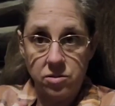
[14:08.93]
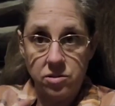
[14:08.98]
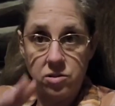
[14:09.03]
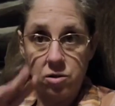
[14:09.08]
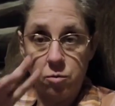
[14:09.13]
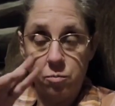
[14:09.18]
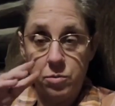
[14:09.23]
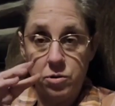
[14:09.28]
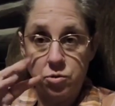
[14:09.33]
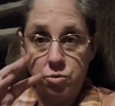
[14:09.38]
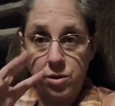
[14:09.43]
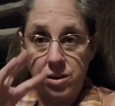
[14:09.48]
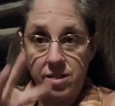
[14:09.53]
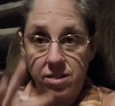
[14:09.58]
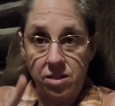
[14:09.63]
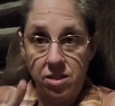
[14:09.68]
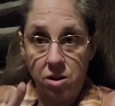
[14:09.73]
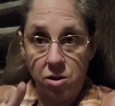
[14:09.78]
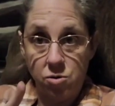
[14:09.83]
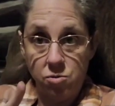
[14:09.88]
So
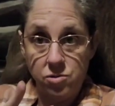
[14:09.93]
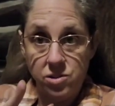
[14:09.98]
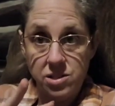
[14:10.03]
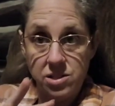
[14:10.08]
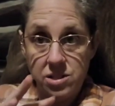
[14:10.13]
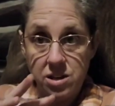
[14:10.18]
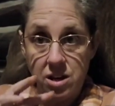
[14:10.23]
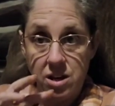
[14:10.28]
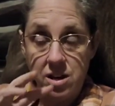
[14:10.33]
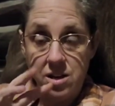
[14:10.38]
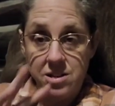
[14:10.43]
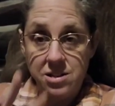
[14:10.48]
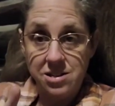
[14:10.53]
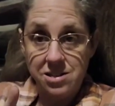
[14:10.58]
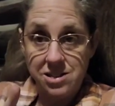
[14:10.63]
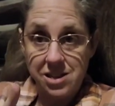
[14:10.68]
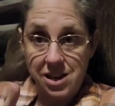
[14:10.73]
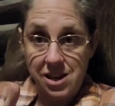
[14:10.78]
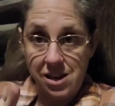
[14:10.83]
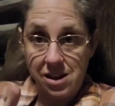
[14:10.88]
between those
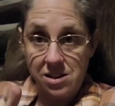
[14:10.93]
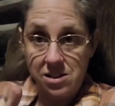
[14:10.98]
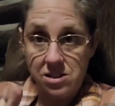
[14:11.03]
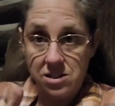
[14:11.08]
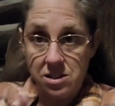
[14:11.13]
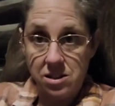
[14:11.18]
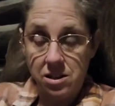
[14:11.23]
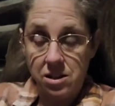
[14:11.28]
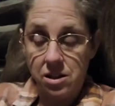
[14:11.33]
6